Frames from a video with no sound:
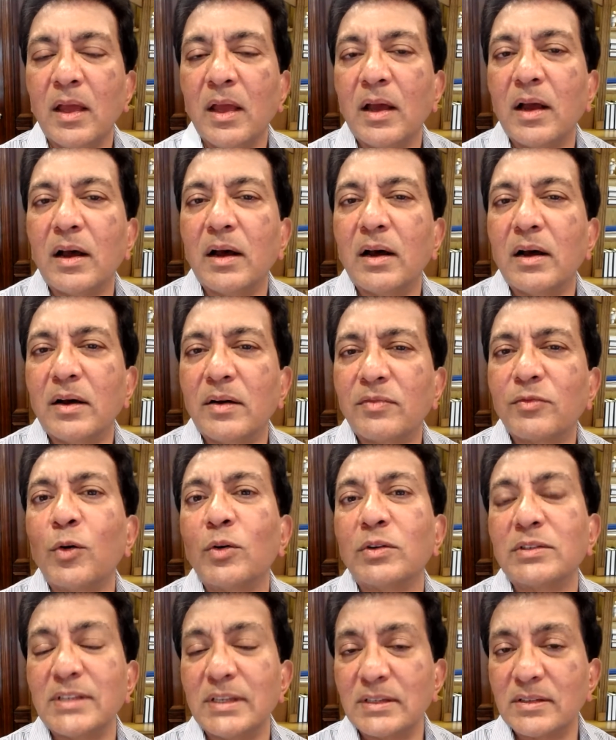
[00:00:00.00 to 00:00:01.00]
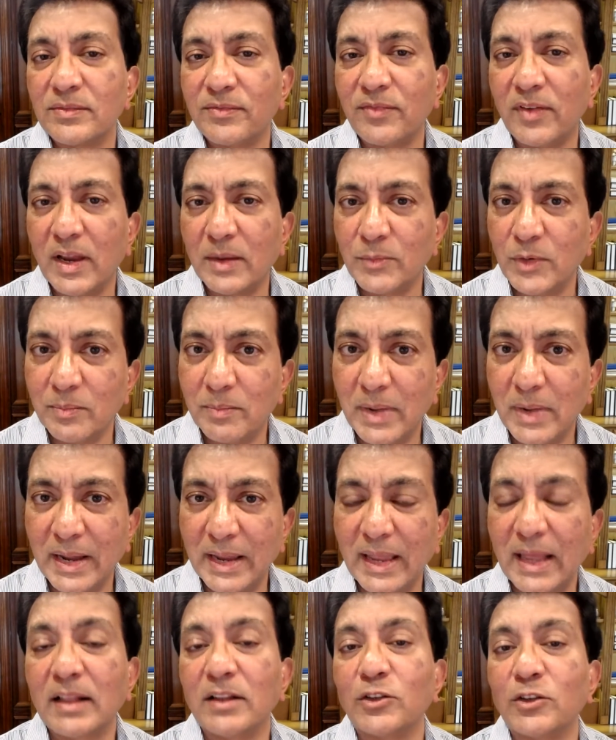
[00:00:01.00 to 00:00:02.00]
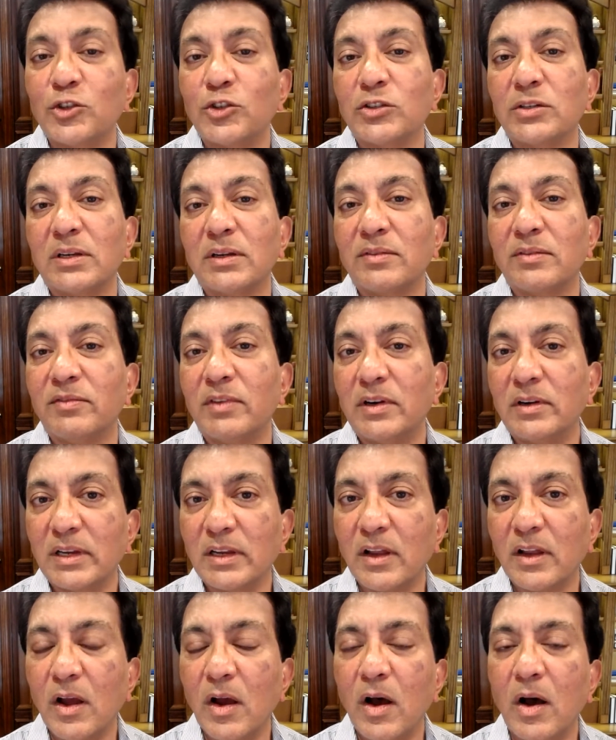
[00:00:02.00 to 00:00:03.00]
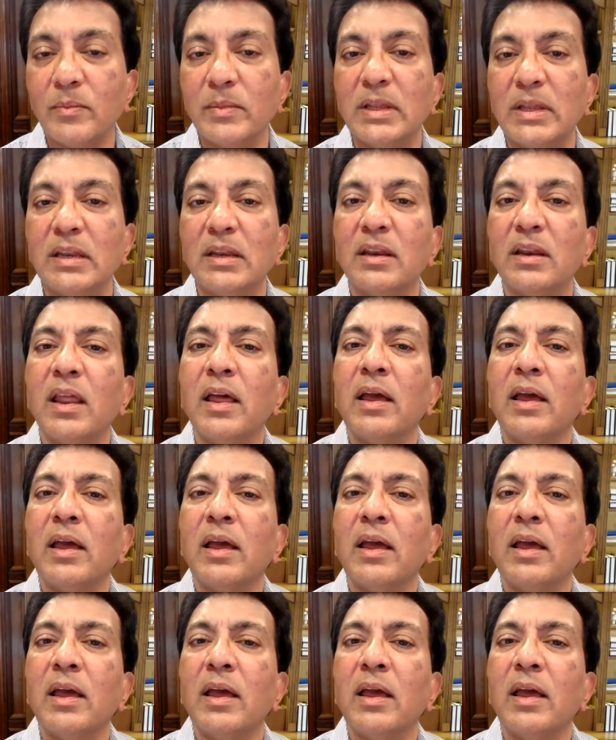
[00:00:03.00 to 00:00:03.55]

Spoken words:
Of course, there's fibromyalgia, very common.